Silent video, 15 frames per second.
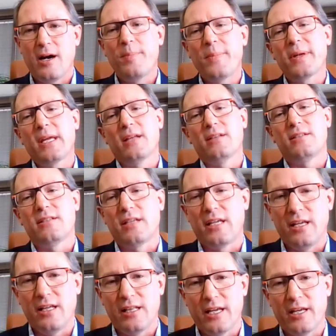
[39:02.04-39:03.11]
up against the
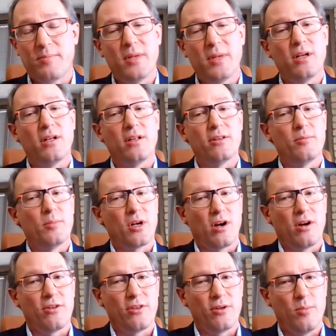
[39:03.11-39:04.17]
Key Lake mill, the
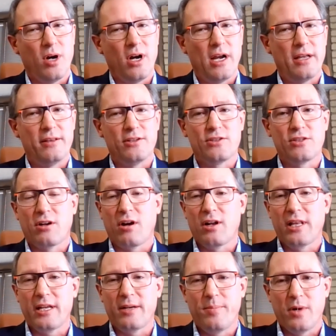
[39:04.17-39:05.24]
MacArthur mine, the Cigar
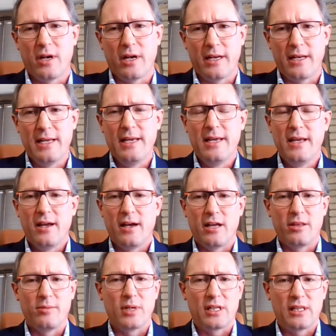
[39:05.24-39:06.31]
Lake mine, uh,
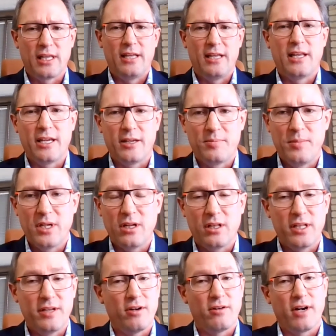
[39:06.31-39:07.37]
the McLean Lake mill,
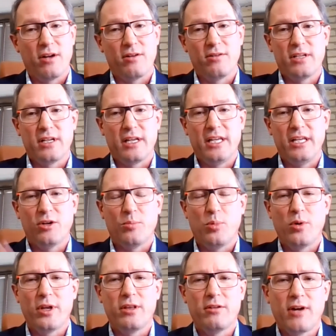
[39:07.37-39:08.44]
even around uh, Eagle
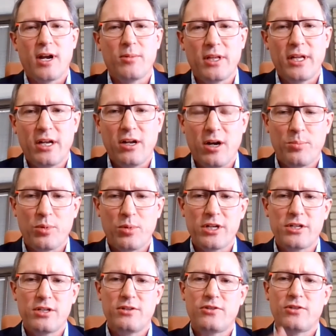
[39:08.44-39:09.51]
Point and the Rabbit Lake
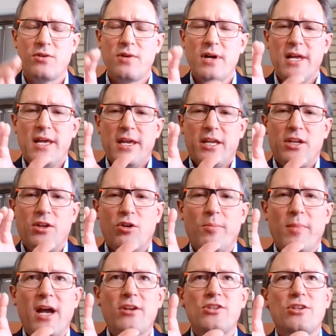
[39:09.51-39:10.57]
operation. So, you know,
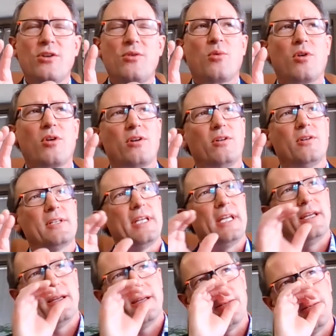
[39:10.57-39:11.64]
imagine a world
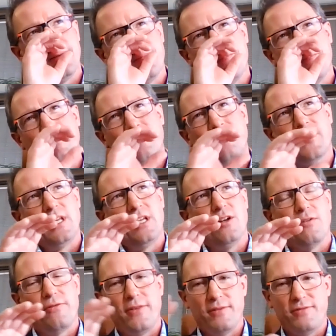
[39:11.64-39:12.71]
in, you know,
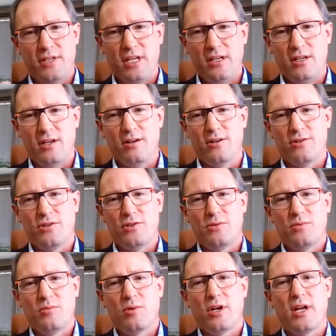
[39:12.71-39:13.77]
fifteen years
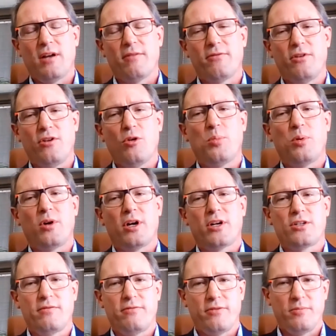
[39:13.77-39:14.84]
where you have no
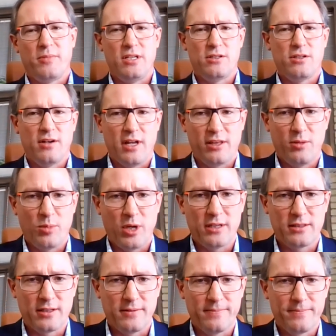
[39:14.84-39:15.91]
production from the eastern
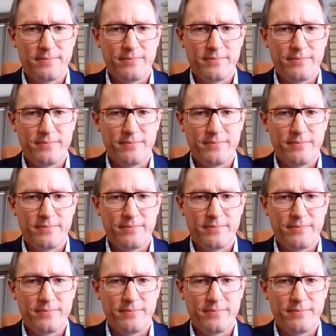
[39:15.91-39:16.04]
Athabasca.